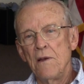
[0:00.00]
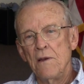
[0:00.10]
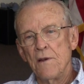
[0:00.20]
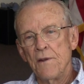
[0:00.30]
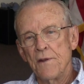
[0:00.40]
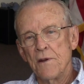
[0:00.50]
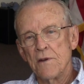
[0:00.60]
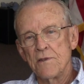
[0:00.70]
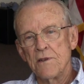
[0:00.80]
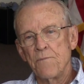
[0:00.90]
in
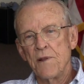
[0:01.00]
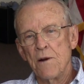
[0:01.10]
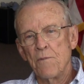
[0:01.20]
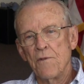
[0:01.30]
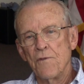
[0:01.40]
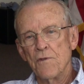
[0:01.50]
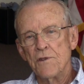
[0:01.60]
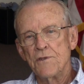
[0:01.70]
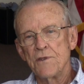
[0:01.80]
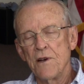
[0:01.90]
uh, September of
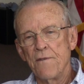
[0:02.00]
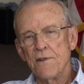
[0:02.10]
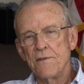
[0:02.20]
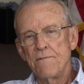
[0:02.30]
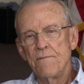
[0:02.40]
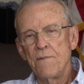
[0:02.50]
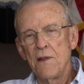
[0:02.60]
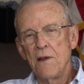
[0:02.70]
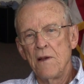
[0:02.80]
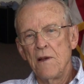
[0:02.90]
47
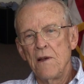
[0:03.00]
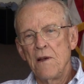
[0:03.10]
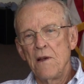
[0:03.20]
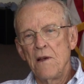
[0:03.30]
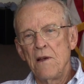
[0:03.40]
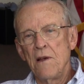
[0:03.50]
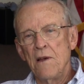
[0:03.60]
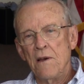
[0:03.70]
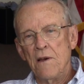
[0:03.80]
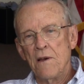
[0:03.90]

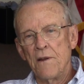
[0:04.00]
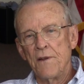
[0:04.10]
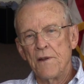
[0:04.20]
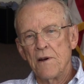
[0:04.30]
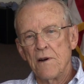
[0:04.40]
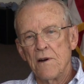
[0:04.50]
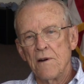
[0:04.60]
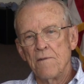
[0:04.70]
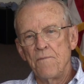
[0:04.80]
and uh,